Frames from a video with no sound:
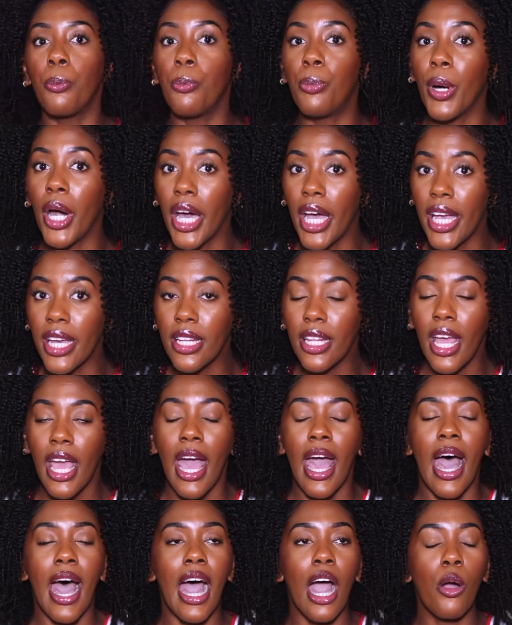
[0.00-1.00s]
but
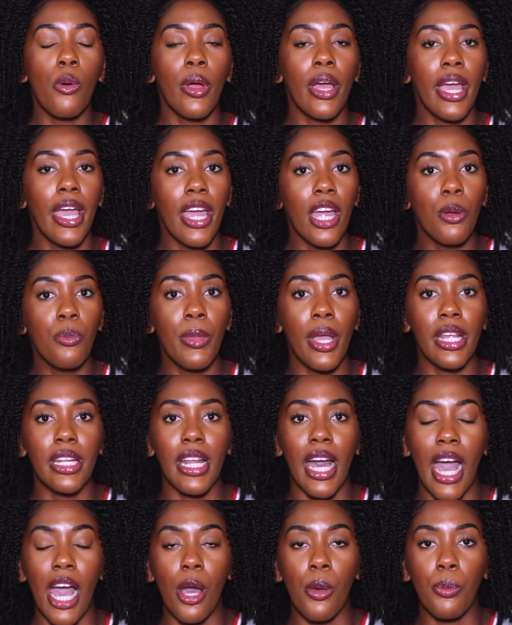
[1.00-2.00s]
our hair may
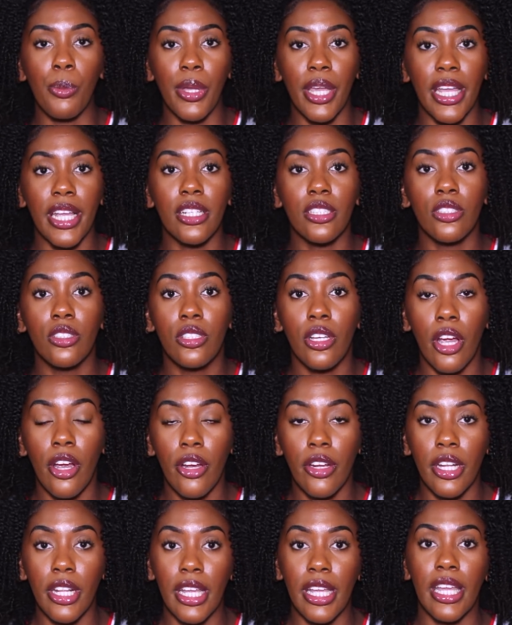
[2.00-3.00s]
not be
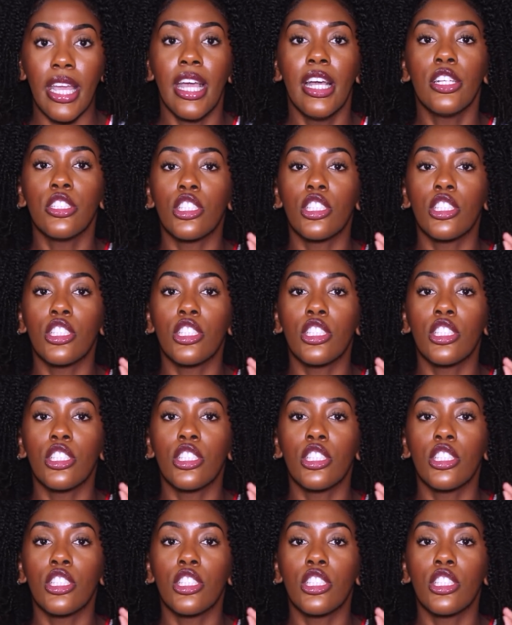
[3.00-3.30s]
dirty,